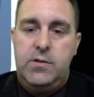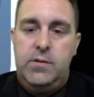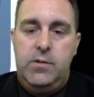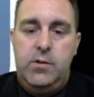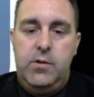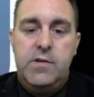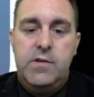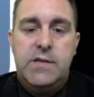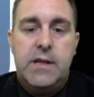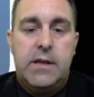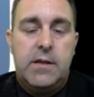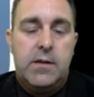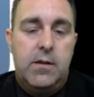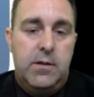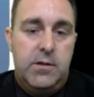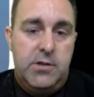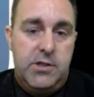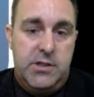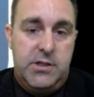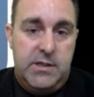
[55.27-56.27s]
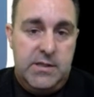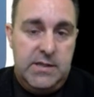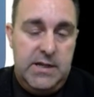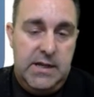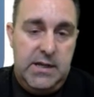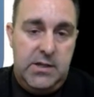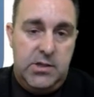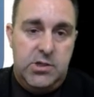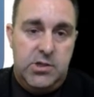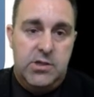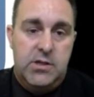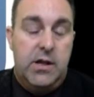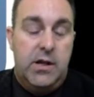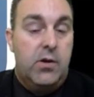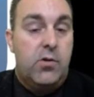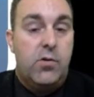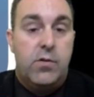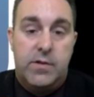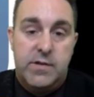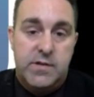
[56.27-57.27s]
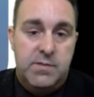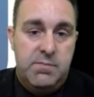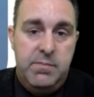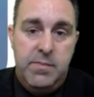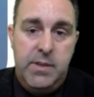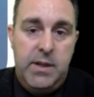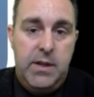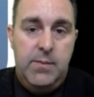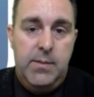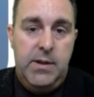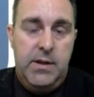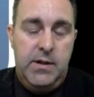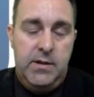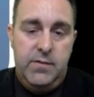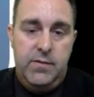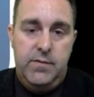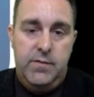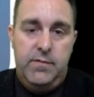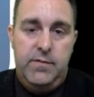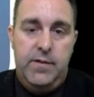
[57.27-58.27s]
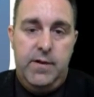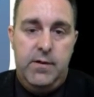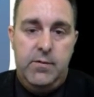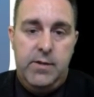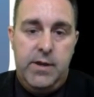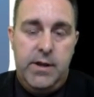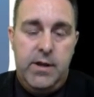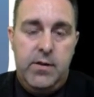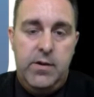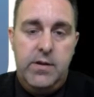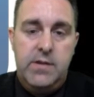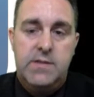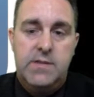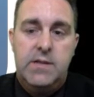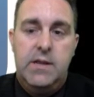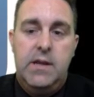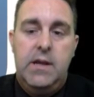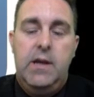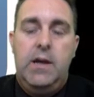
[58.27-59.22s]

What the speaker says: use technology to teach across many different faculty areas.